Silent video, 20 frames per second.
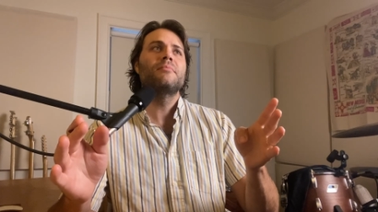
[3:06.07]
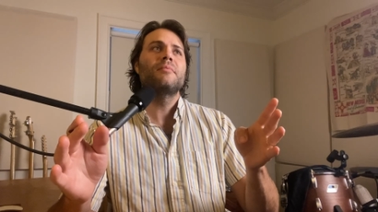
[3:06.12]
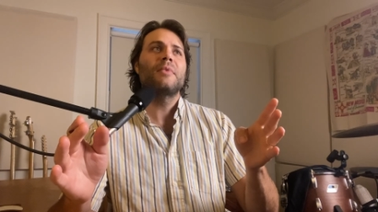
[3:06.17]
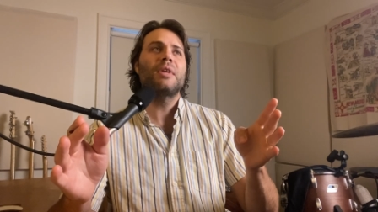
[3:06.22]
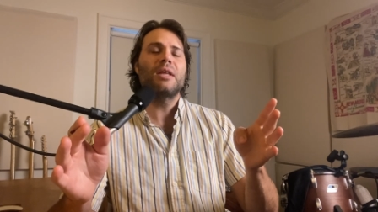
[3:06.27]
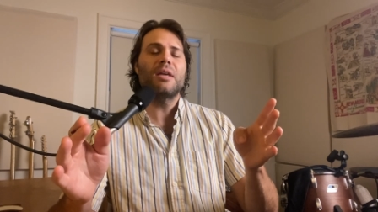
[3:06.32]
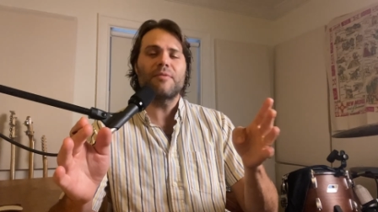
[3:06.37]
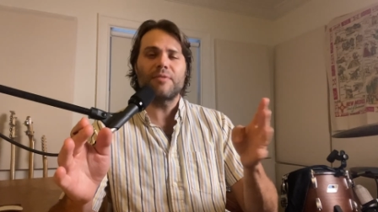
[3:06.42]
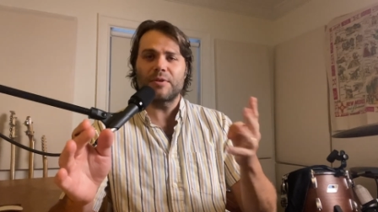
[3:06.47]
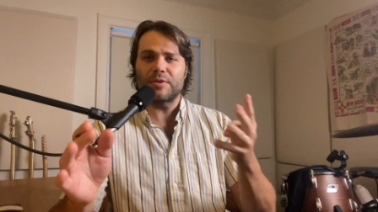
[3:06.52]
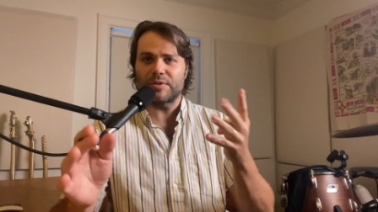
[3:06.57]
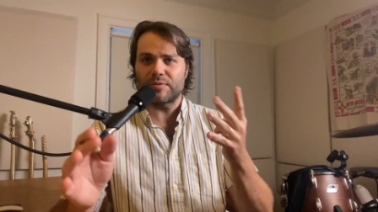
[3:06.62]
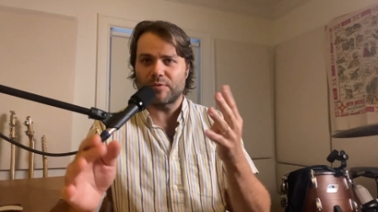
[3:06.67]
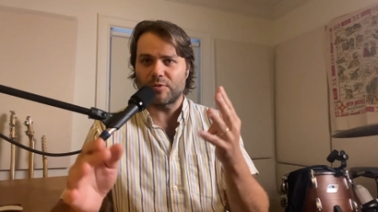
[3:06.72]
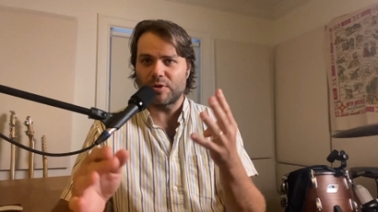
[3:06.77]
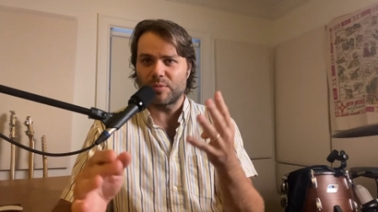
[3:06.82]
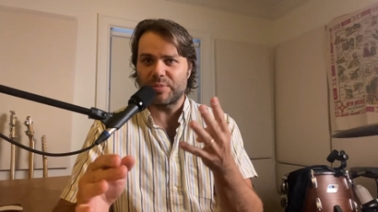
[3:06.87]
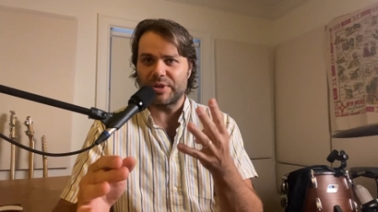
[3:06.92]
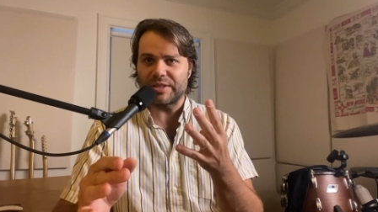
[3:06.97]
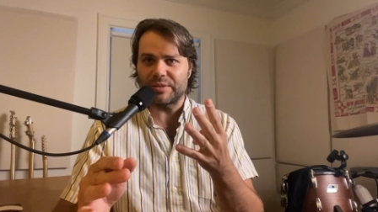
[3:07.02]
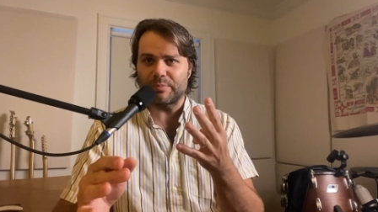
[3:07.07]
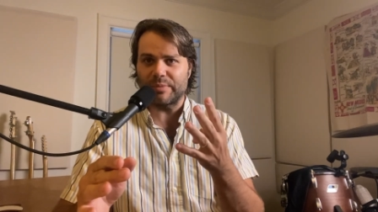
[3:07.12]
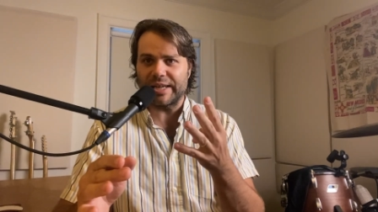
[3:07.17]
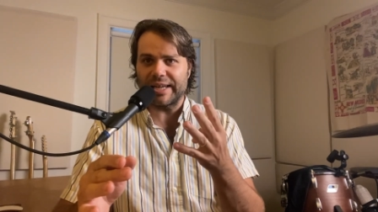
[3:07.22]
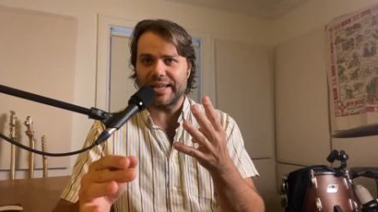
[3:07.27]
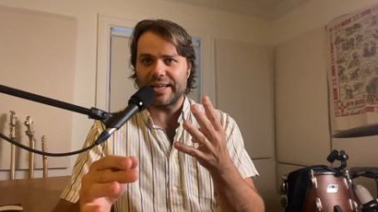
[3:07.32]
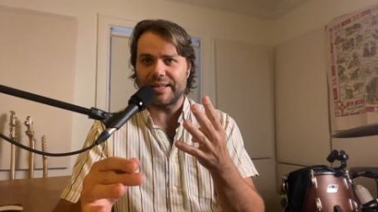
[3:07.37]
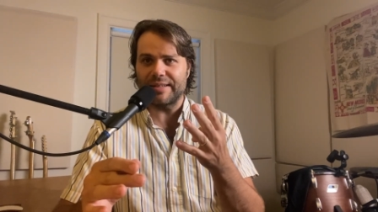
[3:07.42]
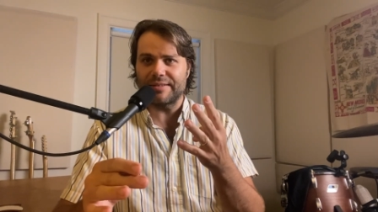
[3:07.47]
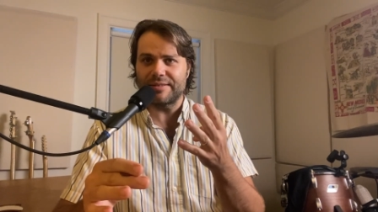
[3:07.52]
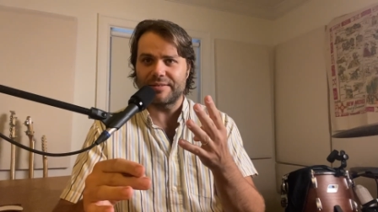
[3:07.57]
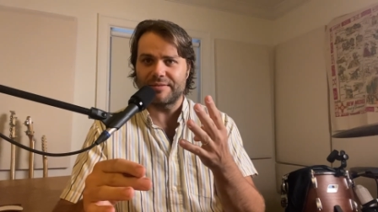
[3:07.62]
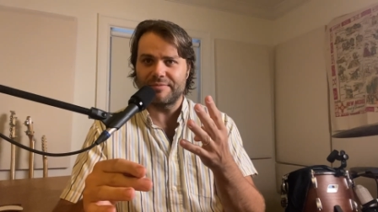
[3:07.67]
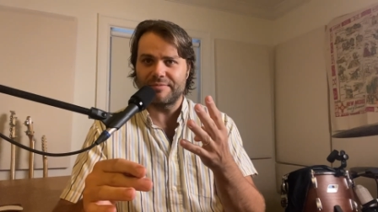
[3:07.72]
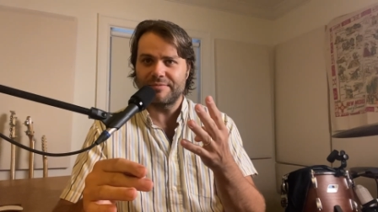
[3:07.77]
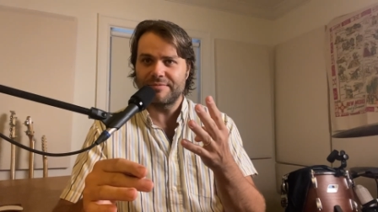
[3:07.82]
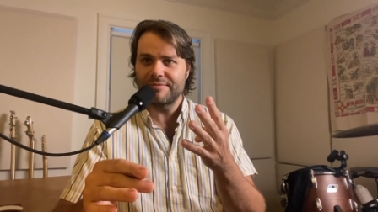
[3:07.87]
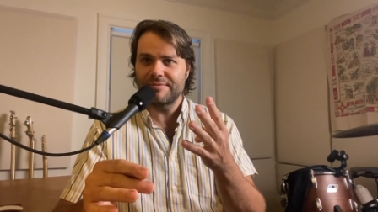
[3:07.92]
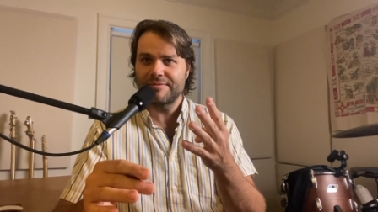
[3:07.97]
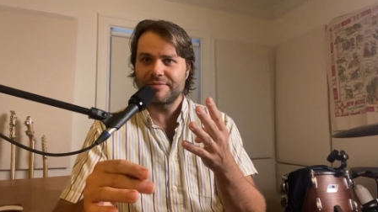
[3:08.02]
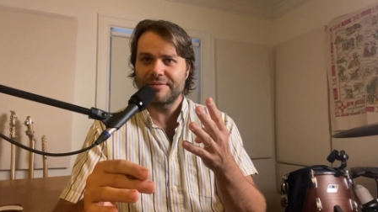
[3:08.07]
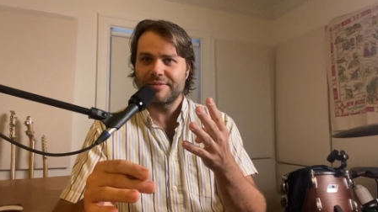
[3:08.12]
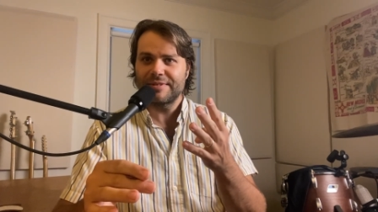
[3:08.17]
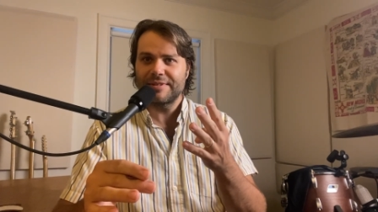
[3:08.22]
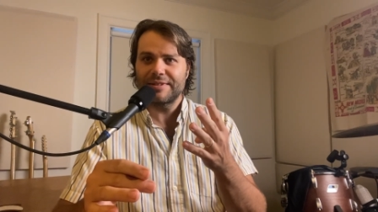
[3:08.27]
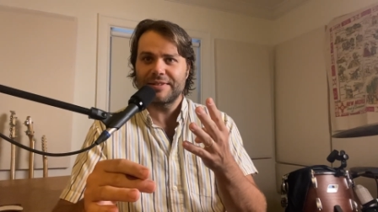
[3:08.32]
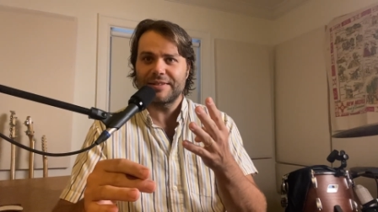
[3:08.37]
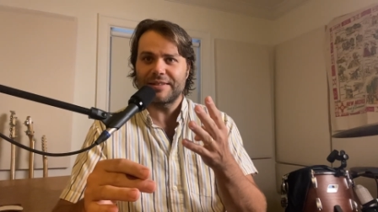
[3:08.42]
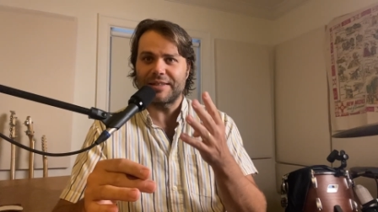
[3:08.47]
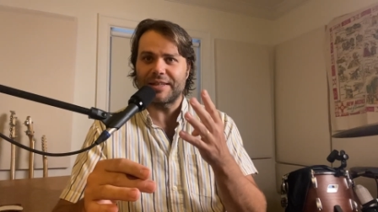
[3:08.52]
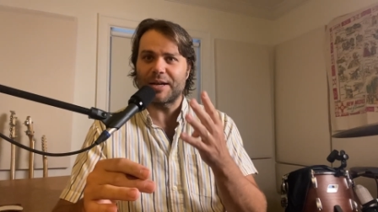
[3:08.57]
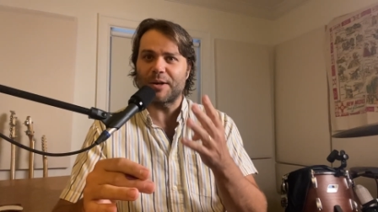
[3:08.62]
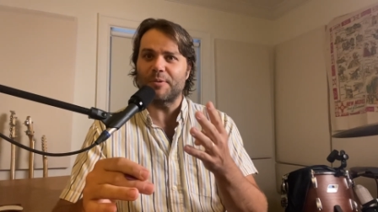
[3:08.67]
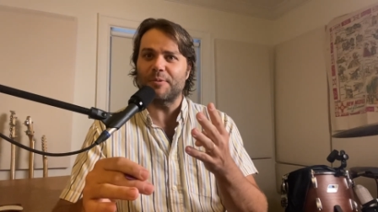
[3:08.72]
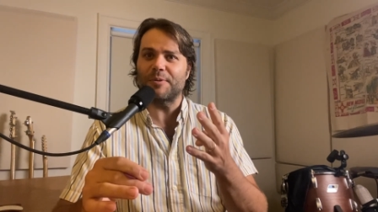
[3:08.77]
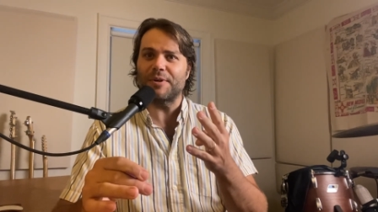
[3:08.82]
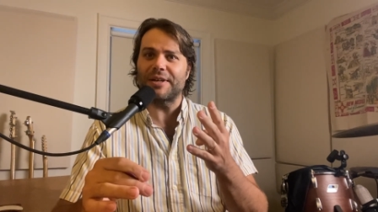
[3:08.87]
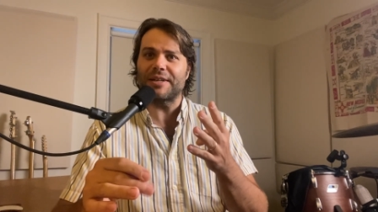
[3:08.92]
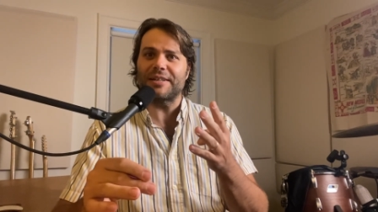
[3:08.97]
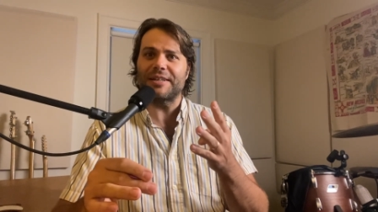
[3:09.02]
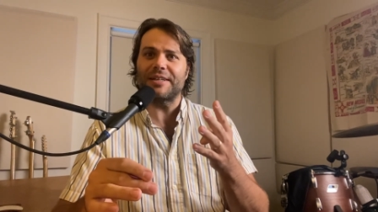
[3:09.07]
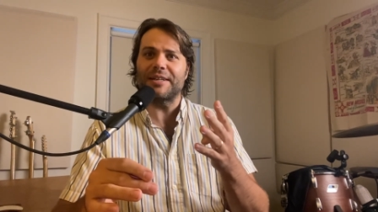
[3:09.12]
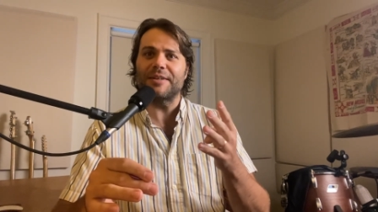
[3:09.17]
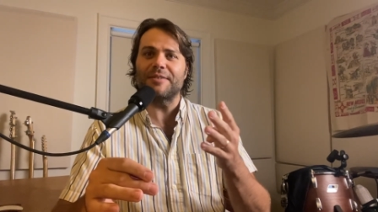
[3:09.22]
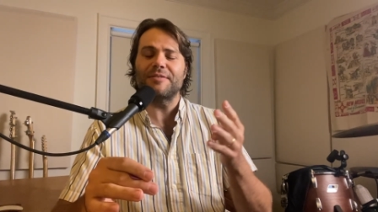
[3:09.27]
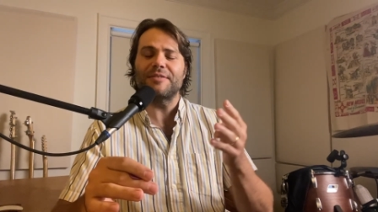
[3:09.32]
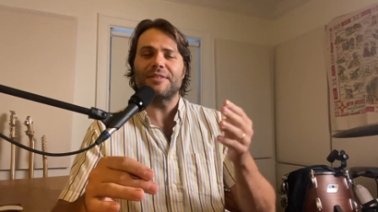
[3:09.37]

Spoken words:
if it was a 4-piece band, then that would work, you know?